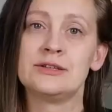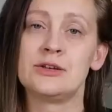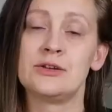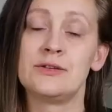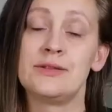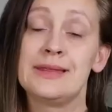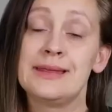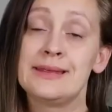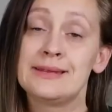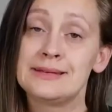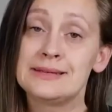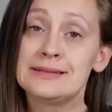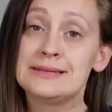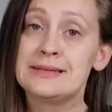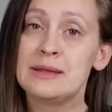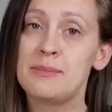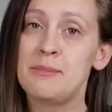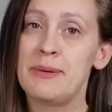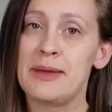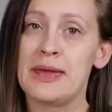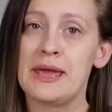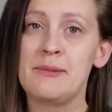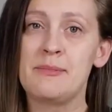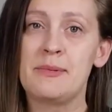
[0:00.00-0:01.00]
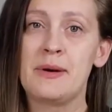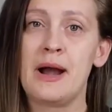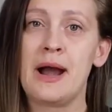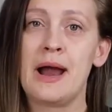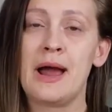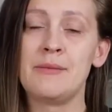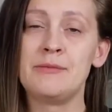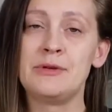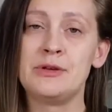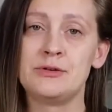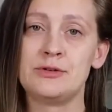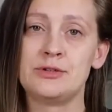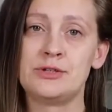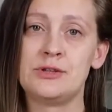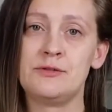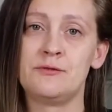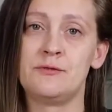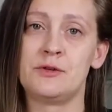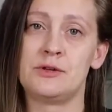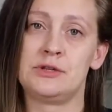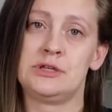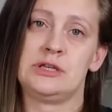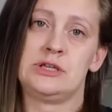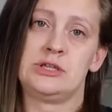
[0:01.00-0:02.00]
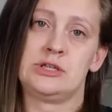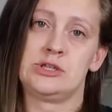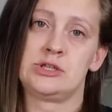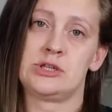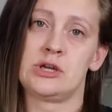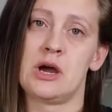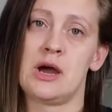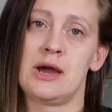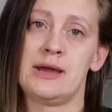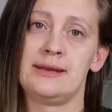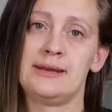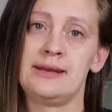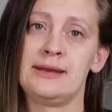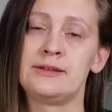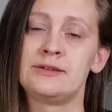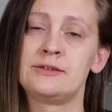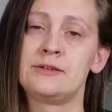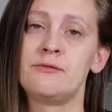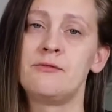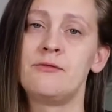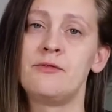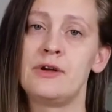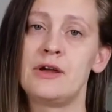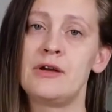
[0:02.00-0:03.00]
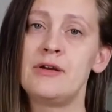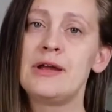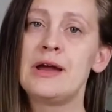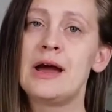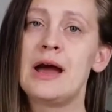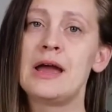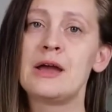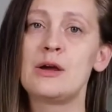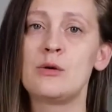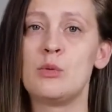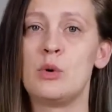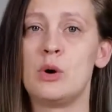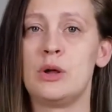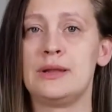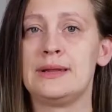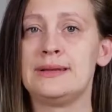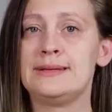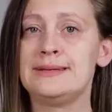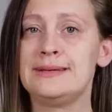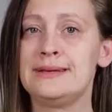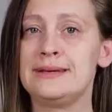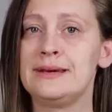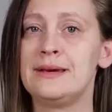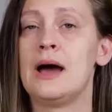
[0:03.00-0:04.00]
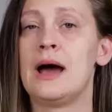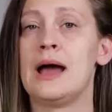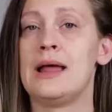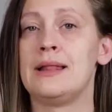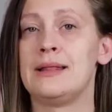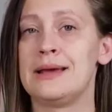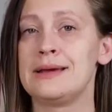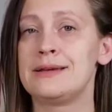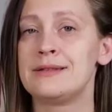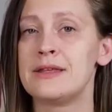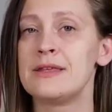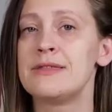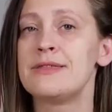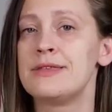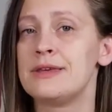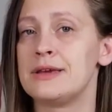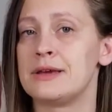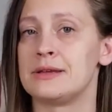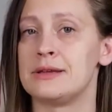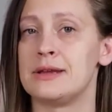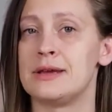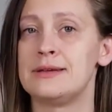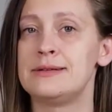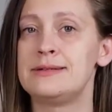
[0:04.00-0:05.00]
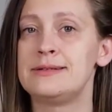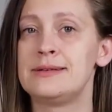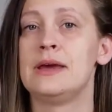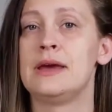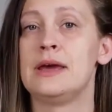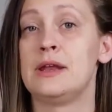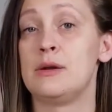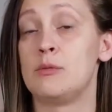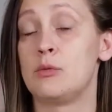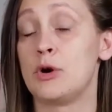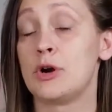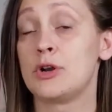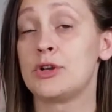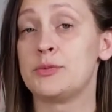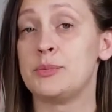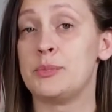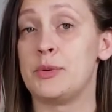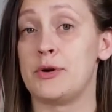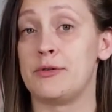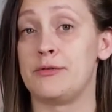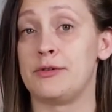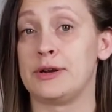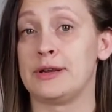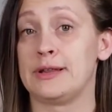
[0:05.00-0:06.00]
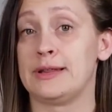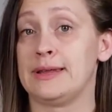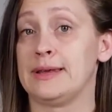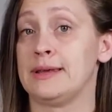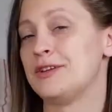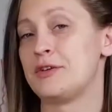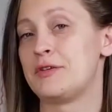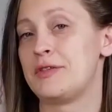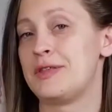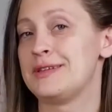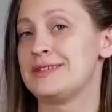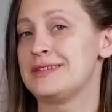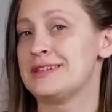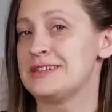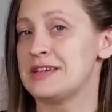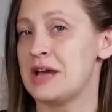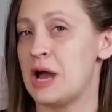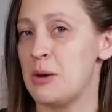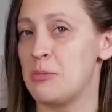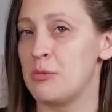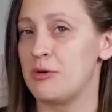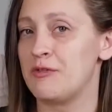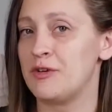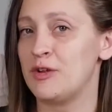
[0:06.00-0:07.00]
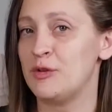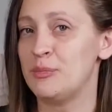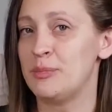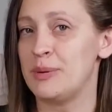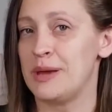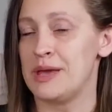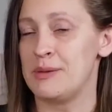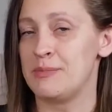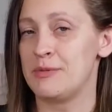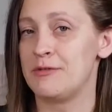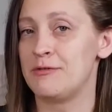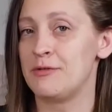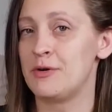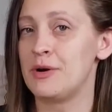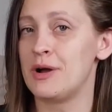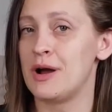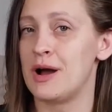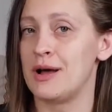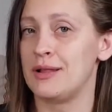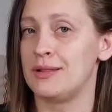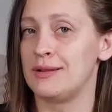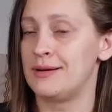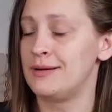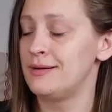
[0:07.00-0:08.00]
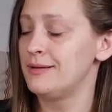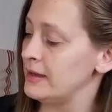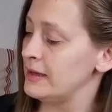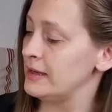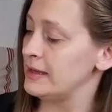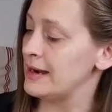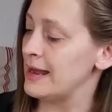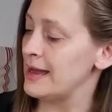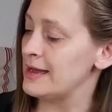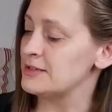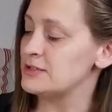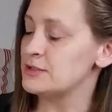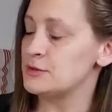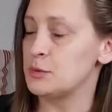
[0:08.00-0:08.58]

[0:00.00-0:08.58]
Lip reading: So this is the paper I'm using for teacher's guide. It's very high quality. I like the thickness and works perfectly. So this is hammer roll paper for color. It has